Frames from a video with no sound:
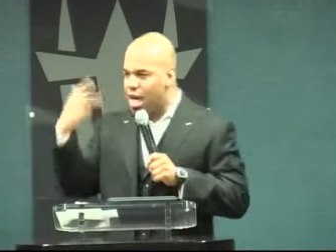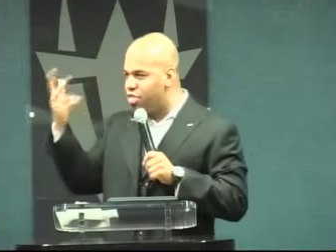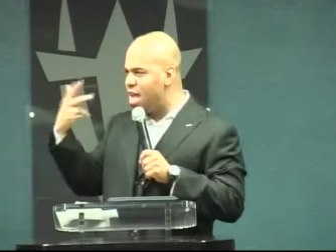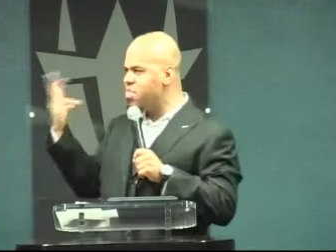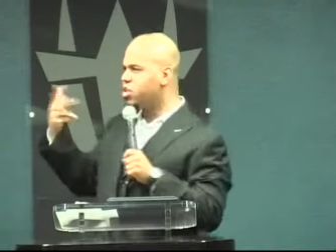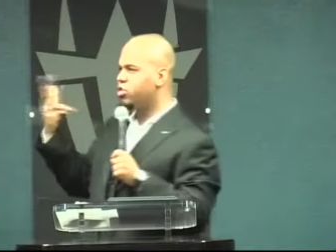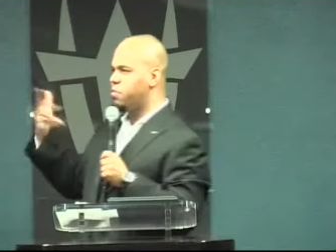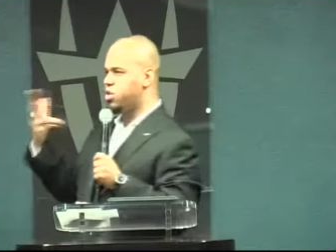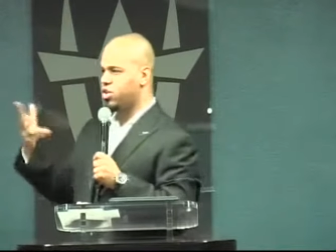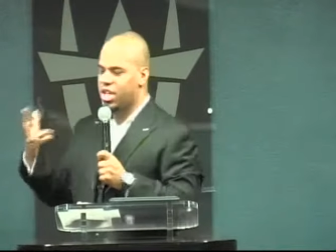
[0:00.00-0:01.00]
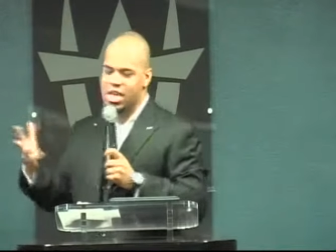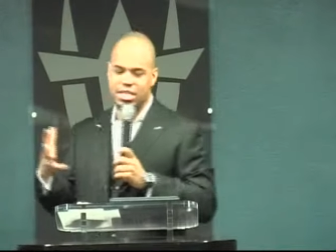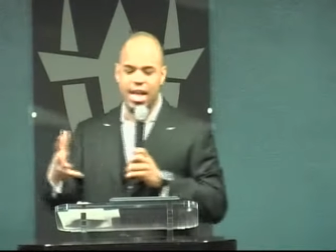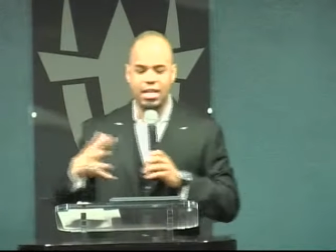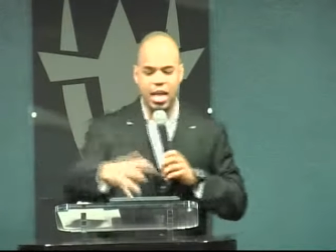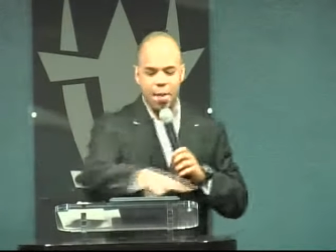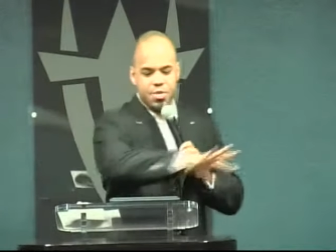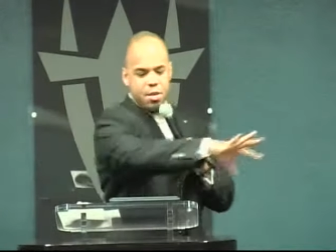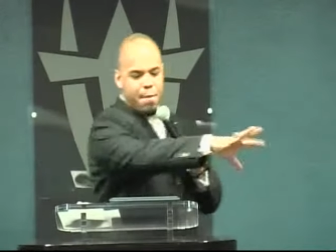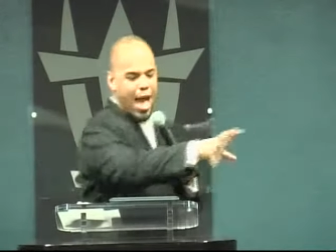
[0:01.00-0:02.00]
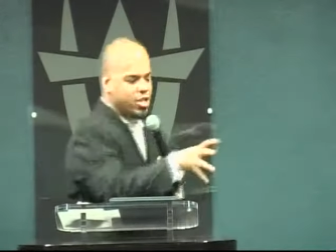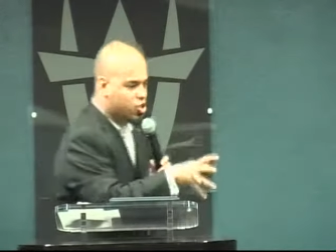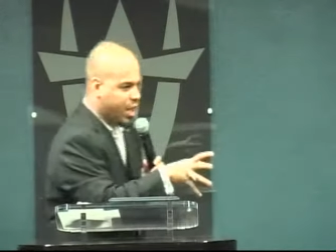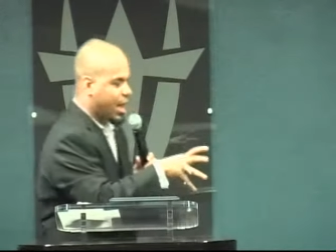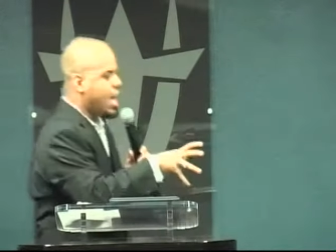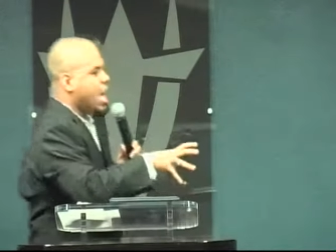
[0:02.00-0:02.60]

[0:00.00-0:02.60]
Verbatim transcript: then the scripture says they had come to Mysia.